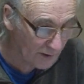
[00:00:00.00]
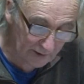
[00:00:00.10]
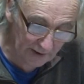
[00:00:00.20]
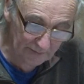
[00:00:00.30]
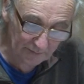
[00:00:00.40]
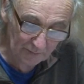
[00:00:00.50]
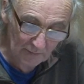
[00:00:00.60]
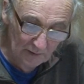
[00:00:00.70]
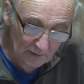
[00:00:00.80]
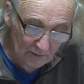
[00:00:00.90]
Okay?
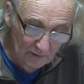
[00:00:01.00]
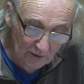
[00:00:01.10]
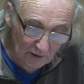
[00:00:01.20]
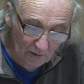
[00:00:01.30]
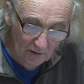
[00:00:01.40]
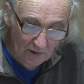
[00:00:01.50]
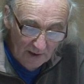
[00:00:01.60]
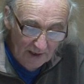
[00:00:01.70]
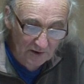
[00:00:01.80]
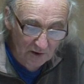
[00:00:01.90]
So,
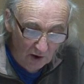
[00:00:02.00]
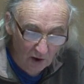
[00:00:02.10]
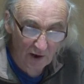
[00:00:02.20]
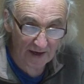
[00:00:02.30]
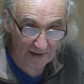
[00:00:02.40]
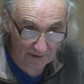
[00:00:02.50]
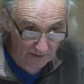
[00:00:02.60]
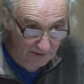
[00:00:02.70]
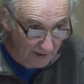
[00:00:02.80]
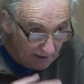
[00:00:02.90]
as long
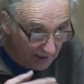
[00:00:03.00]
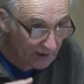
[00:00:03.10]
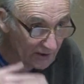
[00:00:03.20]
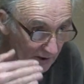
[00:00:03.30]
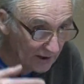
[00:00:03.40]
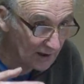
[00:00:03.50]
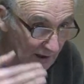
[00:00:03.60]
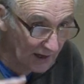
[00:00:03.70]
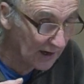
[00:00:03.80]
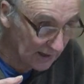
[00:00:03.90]
as
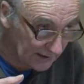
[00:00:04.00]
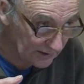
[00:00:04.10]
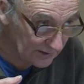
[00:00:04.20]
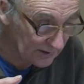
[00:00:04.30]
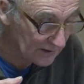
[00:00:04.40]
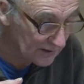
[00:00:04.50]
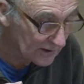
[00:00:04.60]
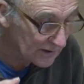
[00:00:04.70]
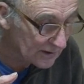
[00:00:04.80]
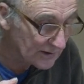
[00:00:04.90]
daring lasts,
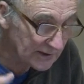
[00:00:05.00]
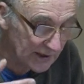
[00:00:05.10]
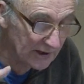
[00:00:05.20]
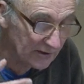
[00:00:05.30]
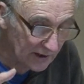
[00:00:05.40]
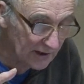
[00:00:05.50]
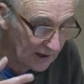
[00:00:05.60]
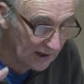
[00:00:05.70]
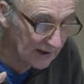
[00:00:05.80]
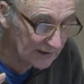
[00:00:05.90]

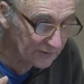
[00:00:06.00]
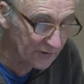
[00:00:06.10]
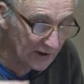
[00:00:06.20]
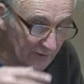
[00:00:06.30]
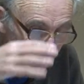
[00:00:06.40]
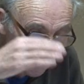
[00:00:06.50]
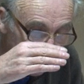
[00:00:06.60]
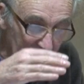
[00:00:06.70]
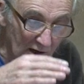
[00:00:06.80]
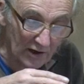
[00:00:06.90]
daring lasts for, for
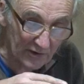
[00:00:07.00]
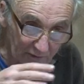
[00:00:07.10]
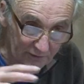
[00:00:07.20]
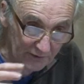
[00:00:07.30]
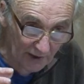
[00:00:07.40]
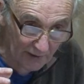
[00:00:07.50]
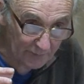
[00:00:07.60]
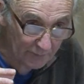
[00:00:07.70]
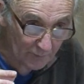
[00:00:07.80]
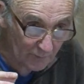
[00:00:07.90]
that length of
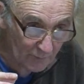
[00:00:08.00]
time,